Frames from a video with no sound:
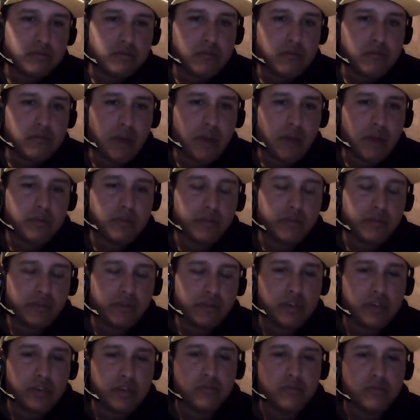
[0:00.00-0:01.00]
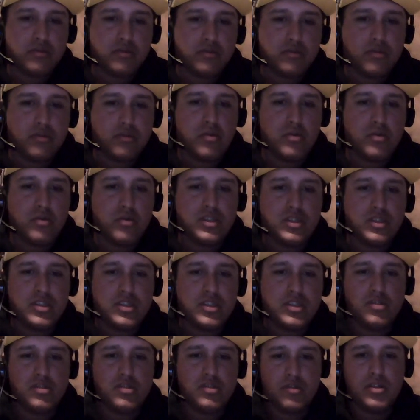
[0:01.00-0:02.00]
up the field
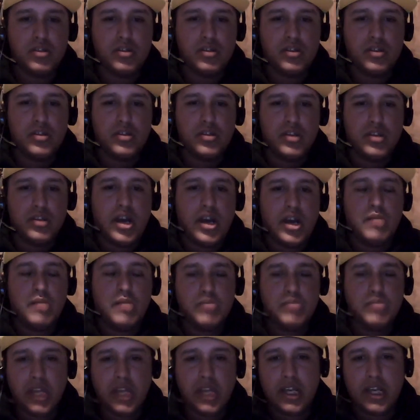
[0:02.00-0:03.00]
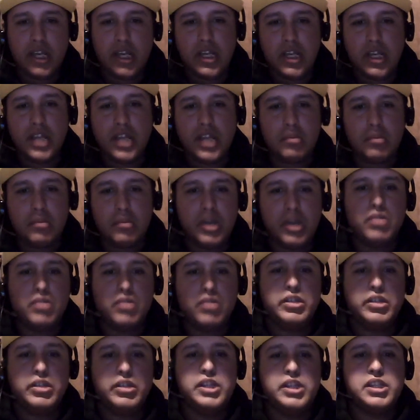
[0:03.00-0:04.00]
towards getting another
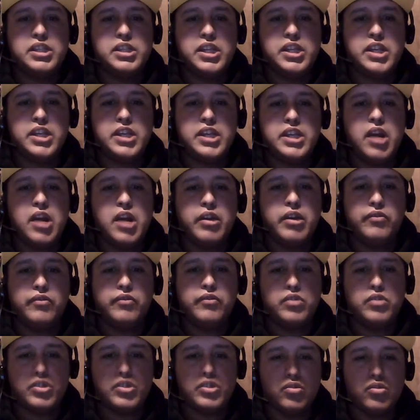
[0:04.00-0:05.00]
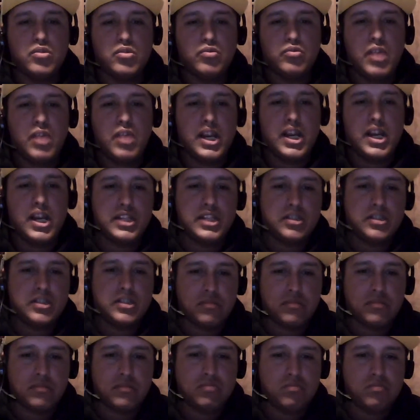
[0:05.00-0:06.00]
penalty and then going for a short
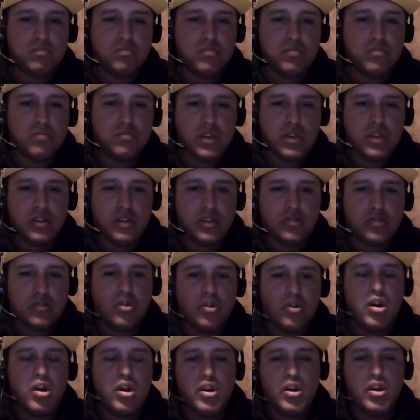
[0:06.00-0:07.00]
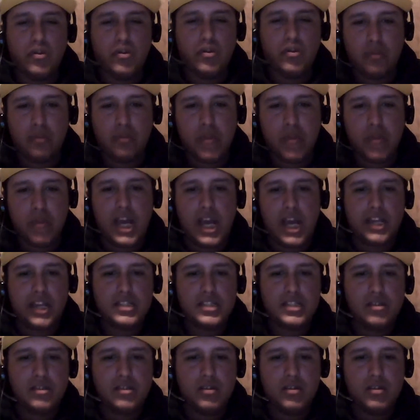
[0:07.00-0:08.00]
range try off the
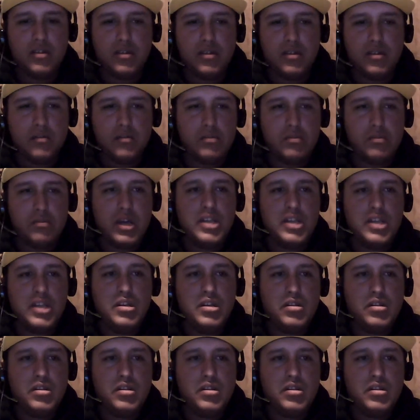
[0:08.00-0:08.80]
backs. But